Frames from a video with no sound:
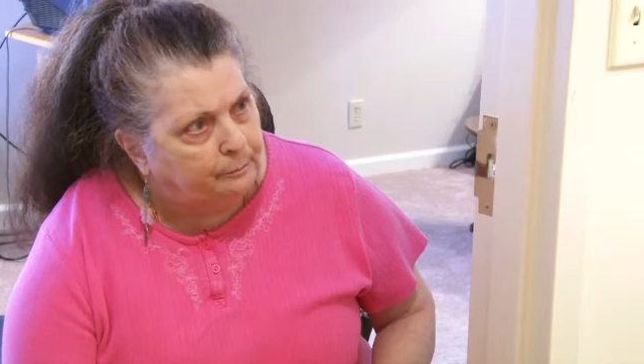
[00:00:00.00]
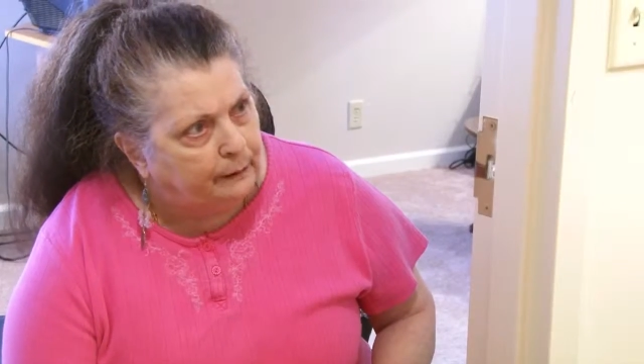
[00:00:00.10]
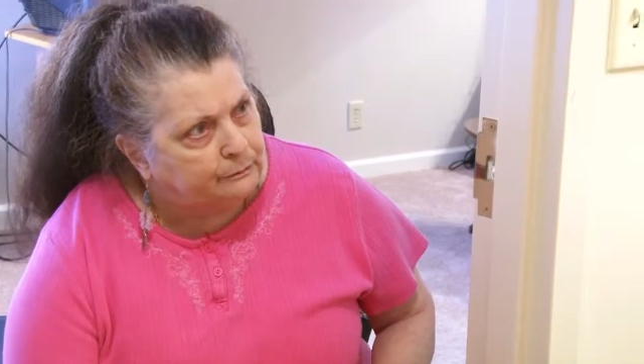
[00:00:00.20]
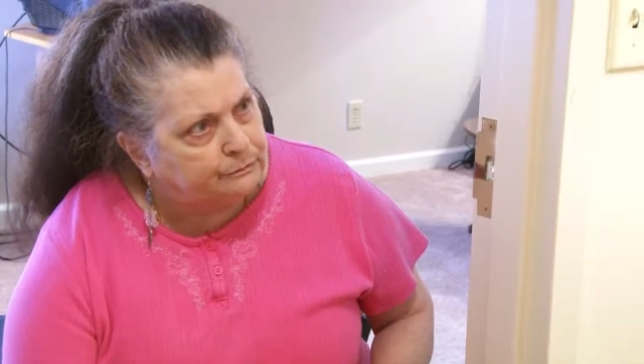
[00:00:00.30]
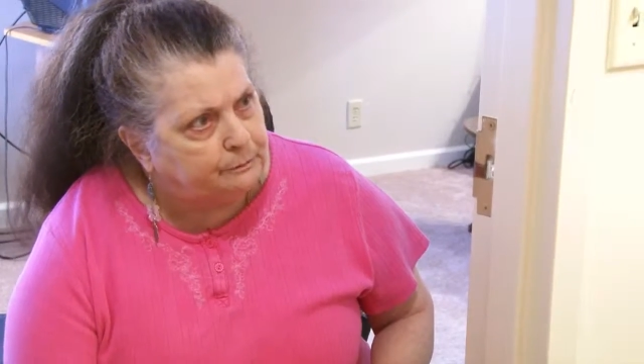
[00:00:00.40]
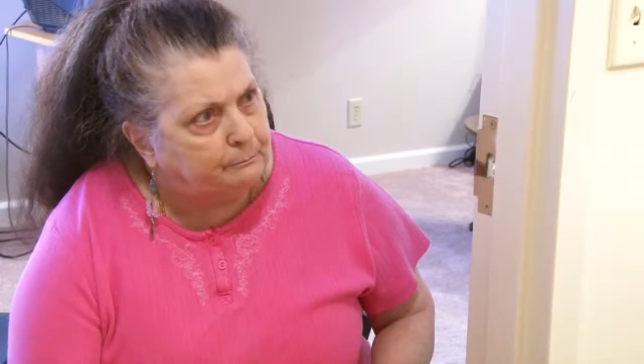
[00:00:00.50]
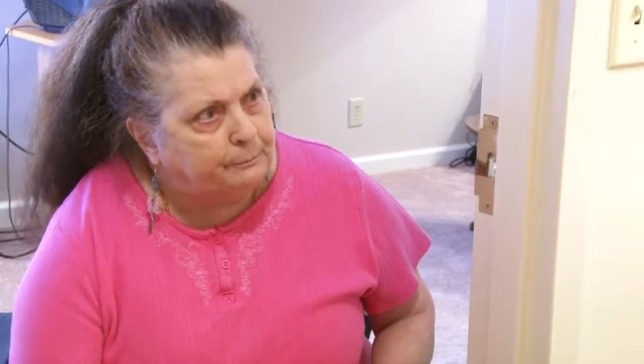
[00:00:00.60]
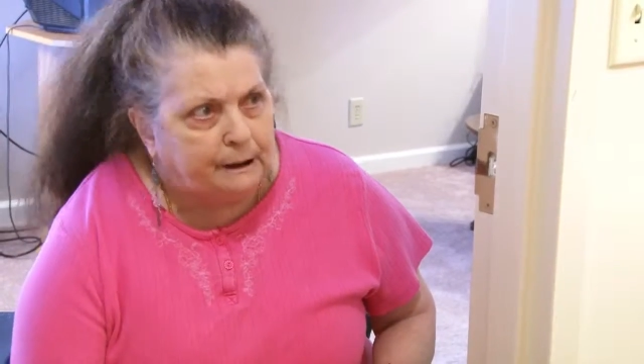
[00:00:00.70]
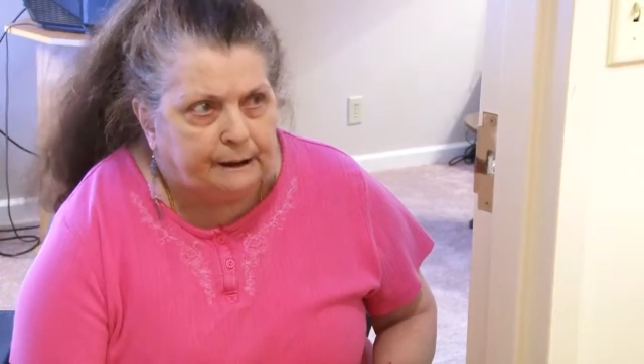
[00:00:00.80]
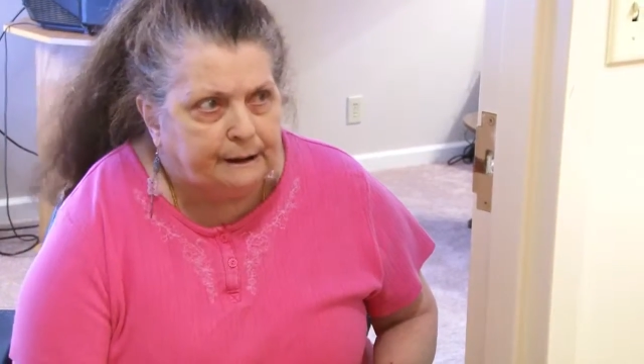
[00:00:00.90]
off before
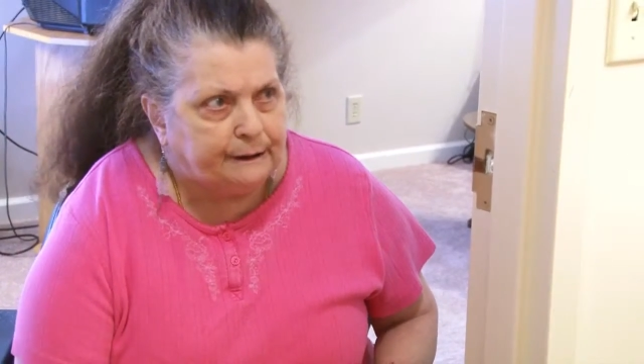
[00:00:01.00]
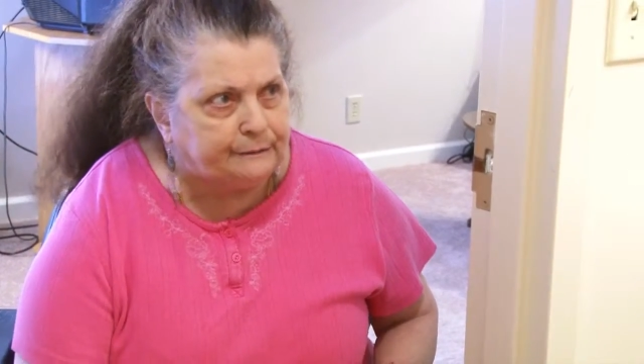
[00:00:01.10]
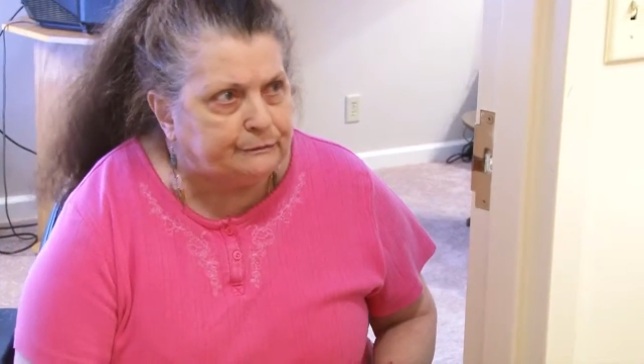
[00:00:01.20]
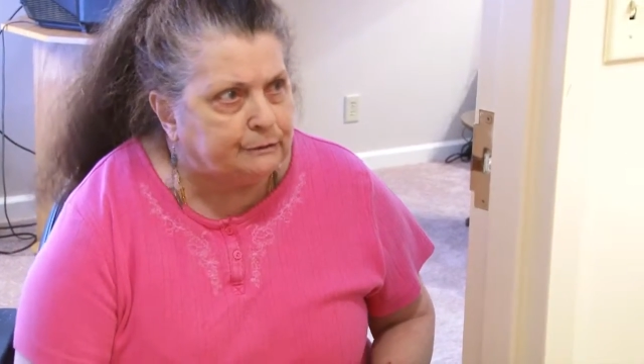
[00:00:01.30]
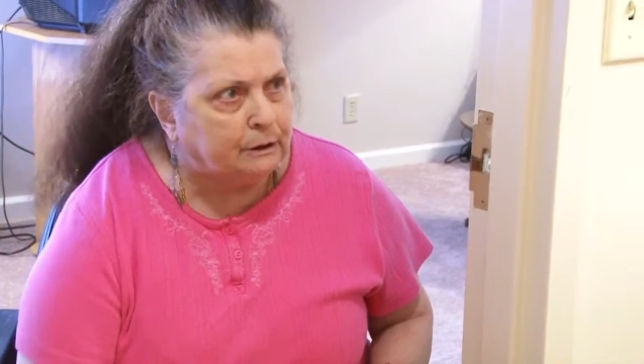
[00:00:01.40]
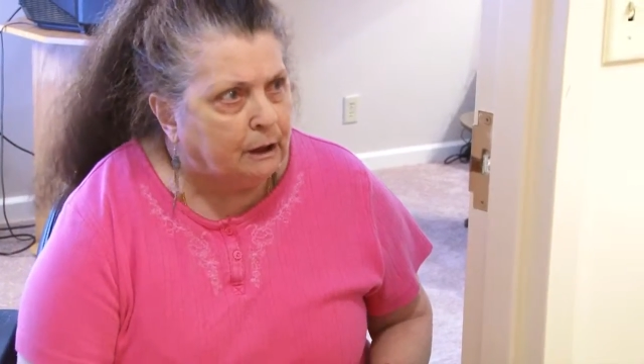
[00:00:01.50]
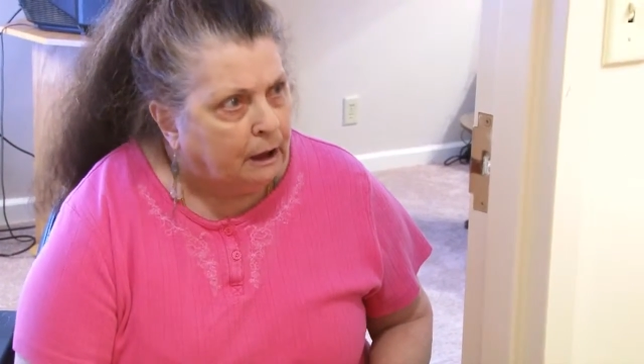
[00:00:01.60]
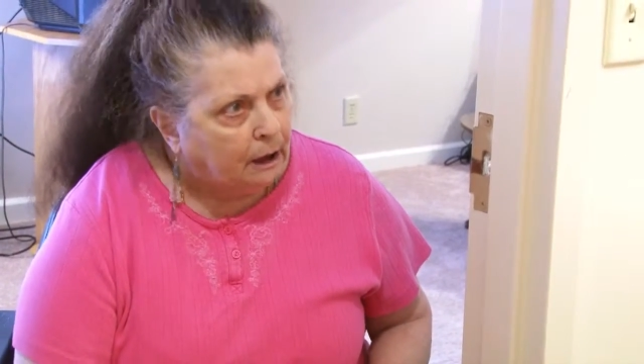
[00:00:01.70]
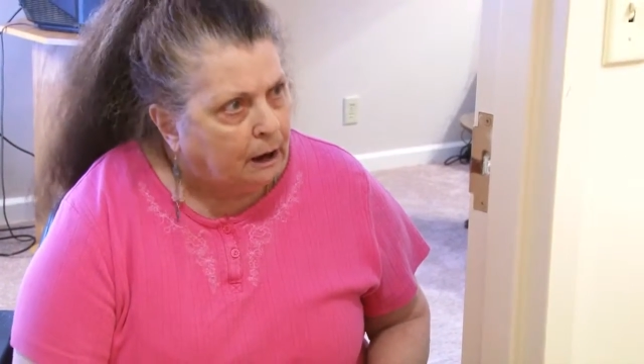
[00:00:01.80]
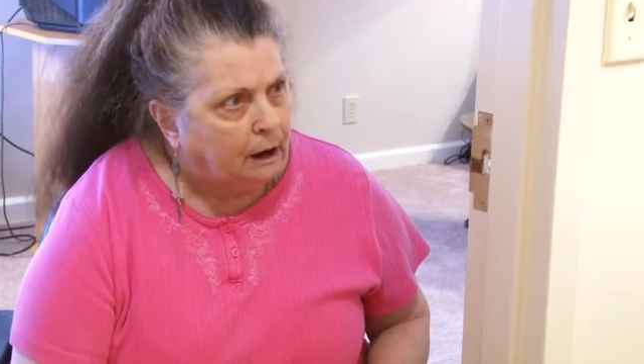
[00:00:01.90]
she goes home.
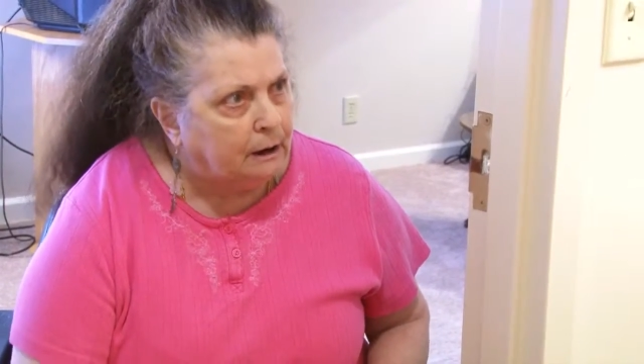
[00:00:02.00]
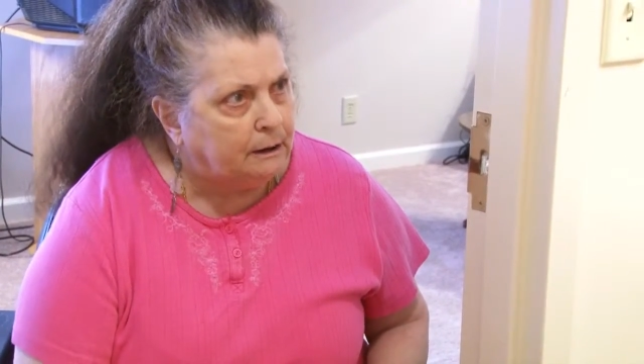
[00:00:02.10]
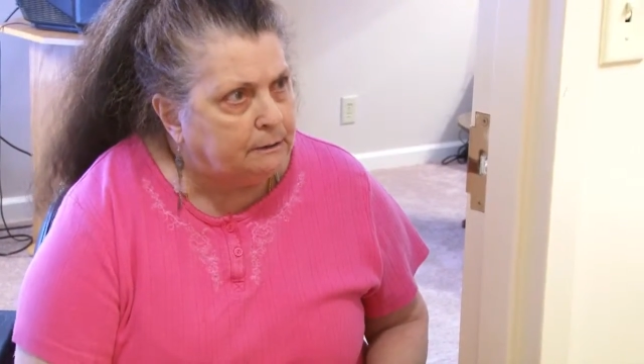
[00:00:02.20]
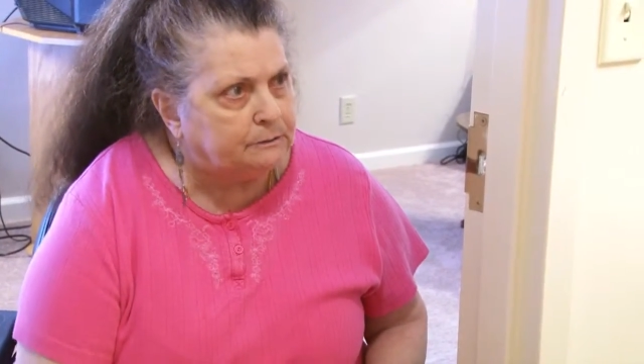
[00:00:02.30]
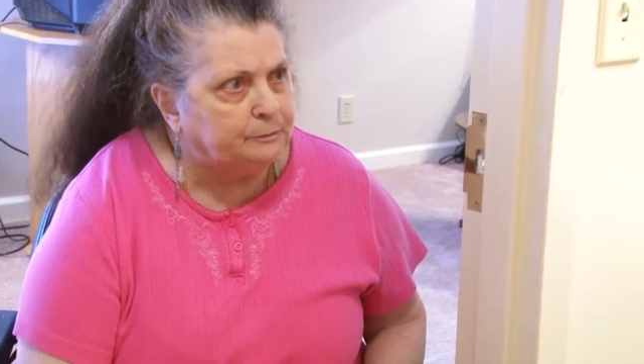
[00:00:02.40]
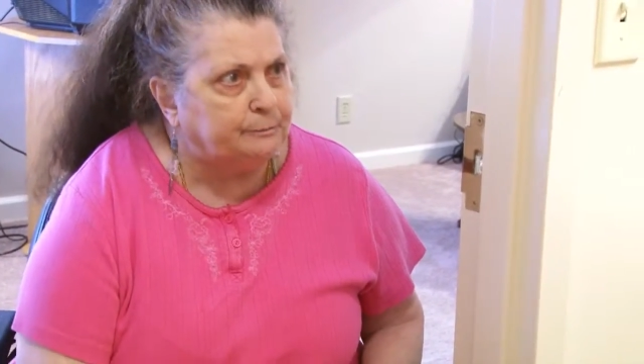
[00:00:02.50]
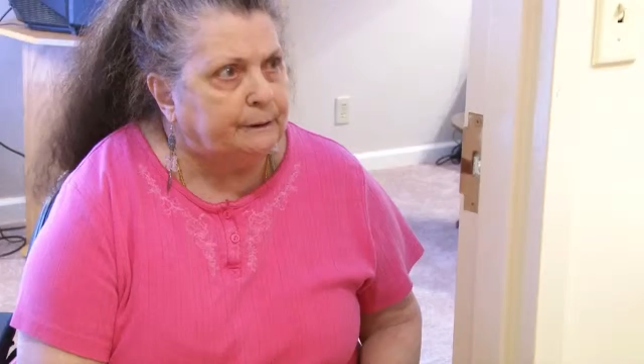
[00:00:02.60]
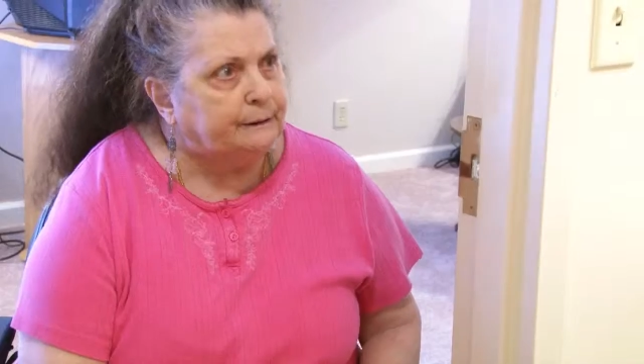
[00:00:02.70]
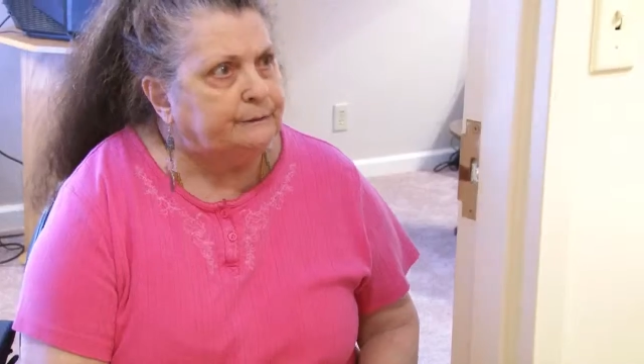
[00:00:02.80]
She does a really good